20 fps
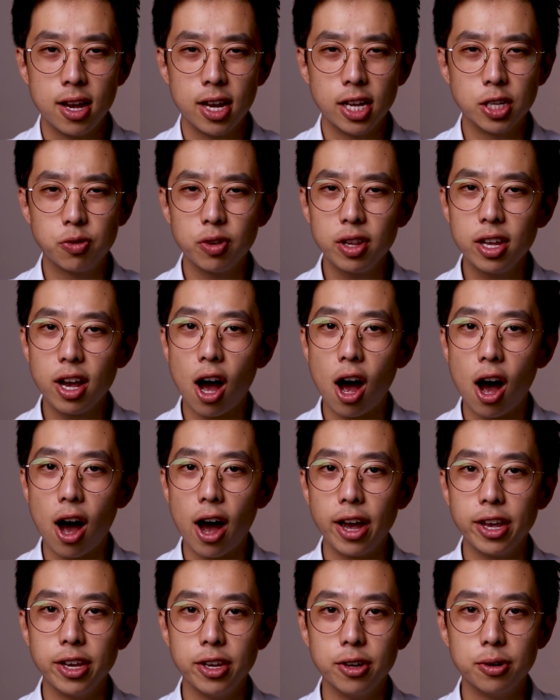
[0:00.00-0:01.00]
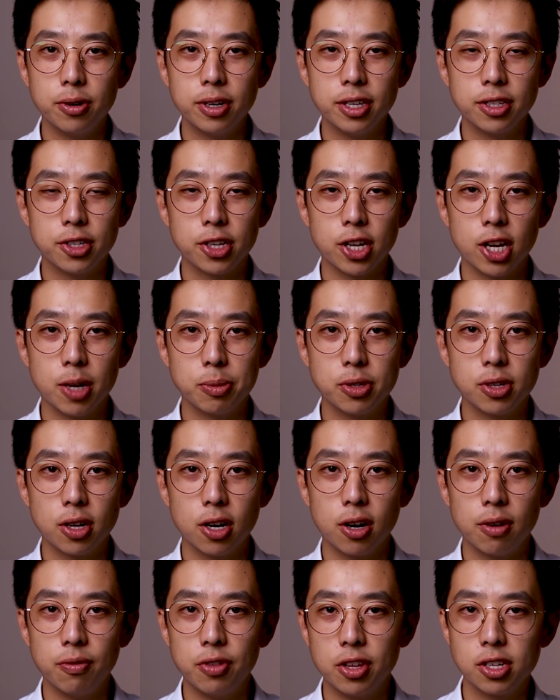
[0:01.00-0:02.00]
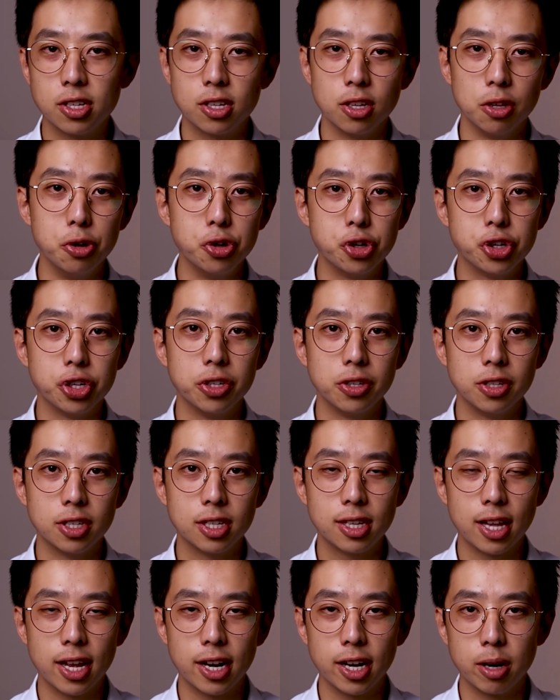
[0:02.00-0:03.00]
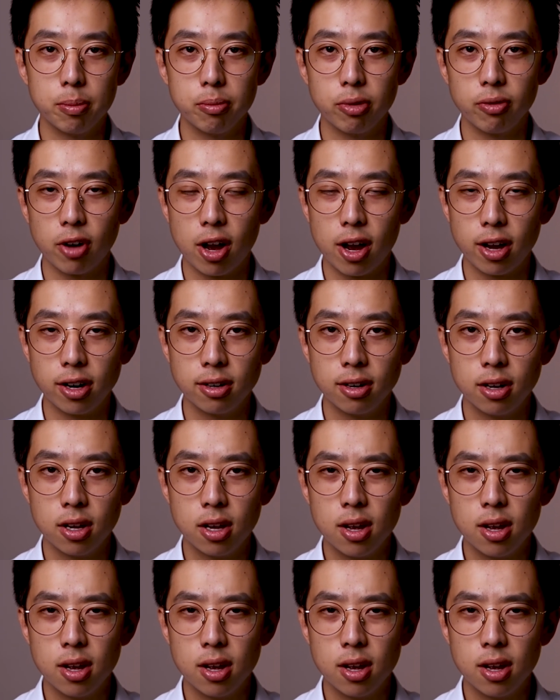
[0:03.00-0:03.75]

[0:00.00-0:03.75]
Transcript: it's really high yield in terms of the solutions that it can provide.